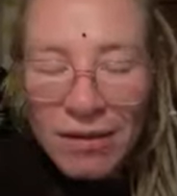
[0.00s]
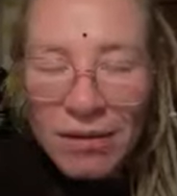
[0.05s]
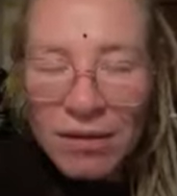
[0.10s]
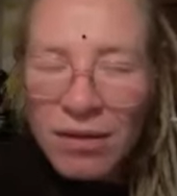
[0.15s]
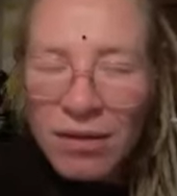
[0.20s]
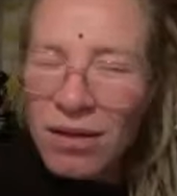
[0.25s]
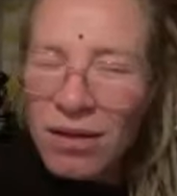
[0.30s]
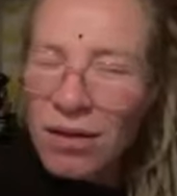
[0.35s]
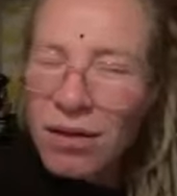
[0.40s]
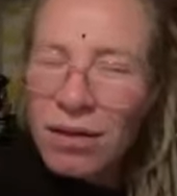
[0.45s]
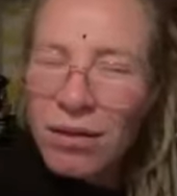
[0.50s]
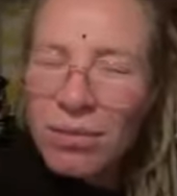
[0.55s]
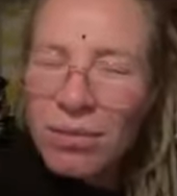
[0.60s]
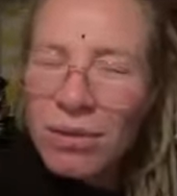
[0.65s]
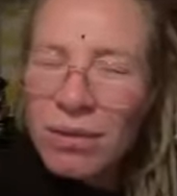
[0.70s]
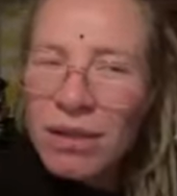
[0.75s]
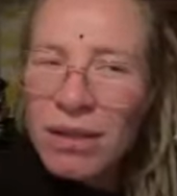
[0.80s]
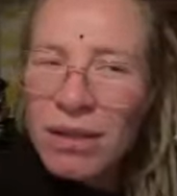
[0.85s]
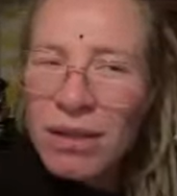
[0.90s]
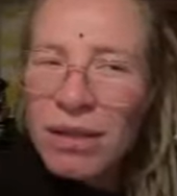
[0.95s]
Not
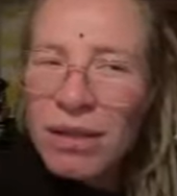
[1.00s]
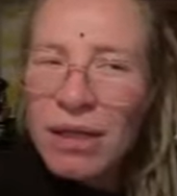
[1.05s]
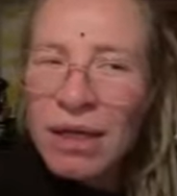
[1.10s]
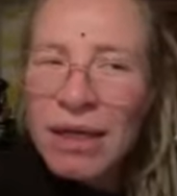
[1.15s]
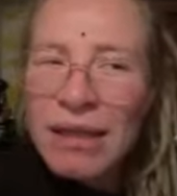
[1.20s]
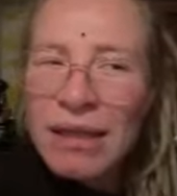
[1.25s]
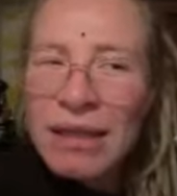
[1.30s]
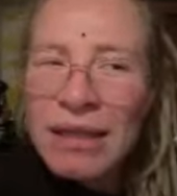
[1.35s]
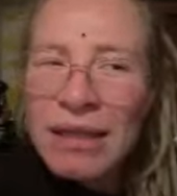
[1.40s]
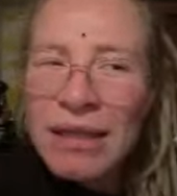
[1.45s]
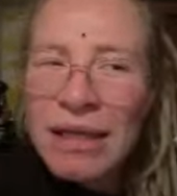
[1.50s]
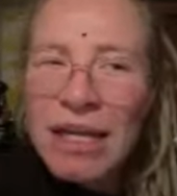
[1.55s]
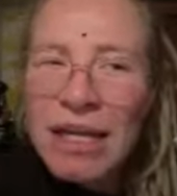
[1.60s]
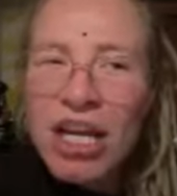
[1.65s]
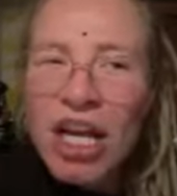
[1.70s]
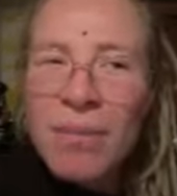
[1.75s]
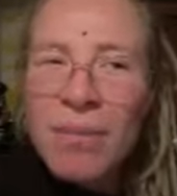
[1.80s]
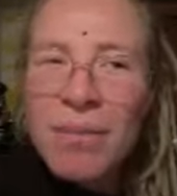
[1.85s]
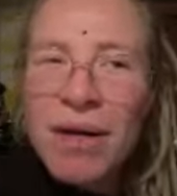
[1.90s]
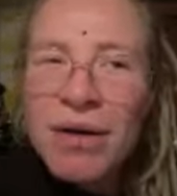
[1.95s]
really. I think he
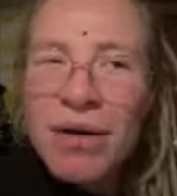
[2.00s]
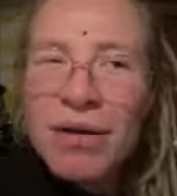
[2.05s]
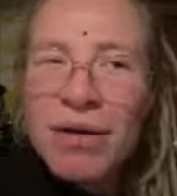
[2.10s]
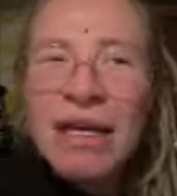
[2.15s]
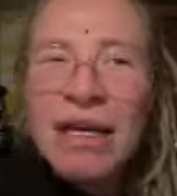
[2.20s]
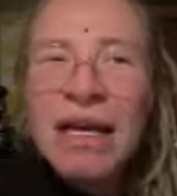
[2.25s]
got married